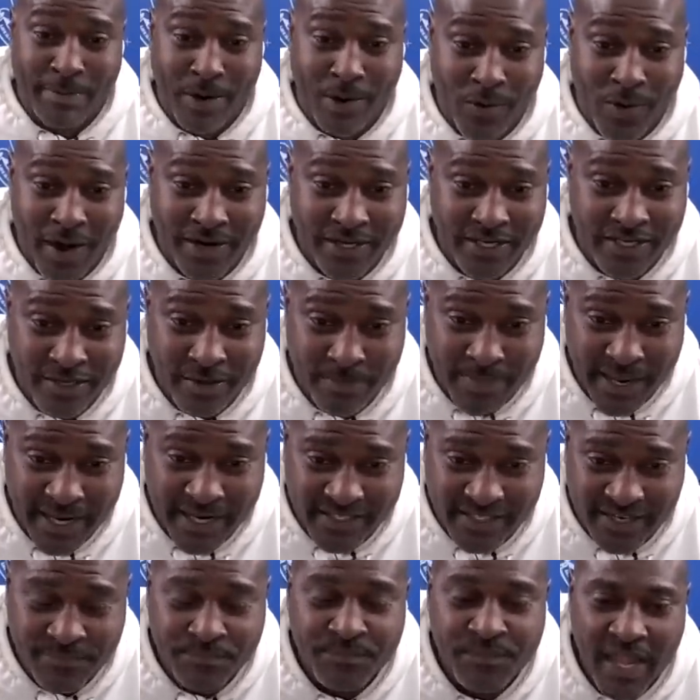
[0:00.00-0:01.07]
Moana's
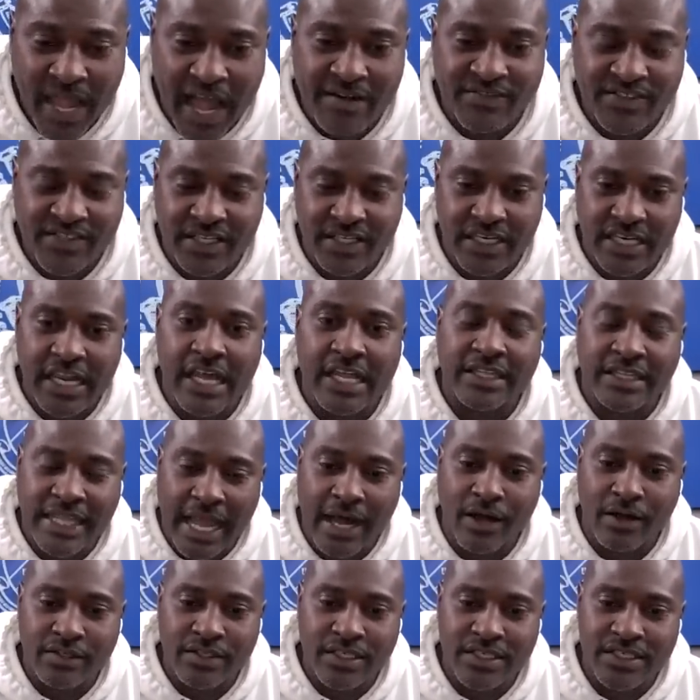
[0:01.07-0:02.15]
amazing. I've seen it
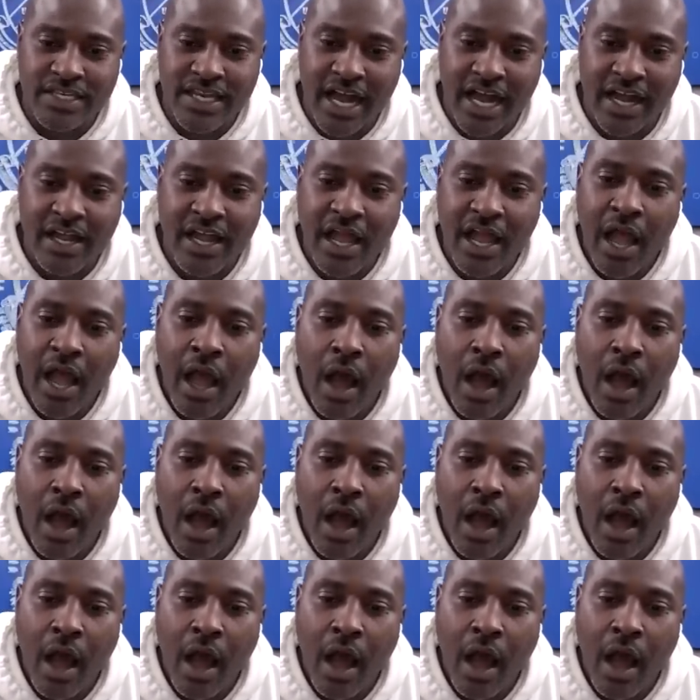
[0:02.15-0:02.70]
1,000 times.